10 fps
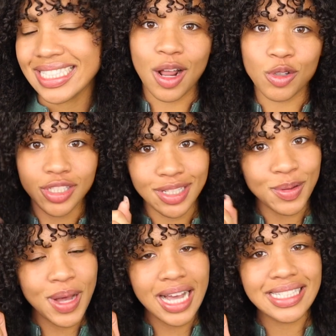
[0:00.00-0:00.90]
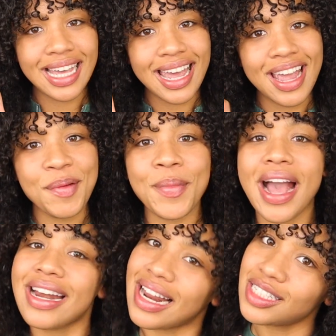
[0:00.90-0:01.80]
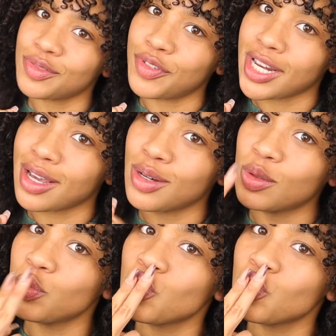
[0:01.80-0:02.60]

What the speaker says: and I will see you guys in my next video.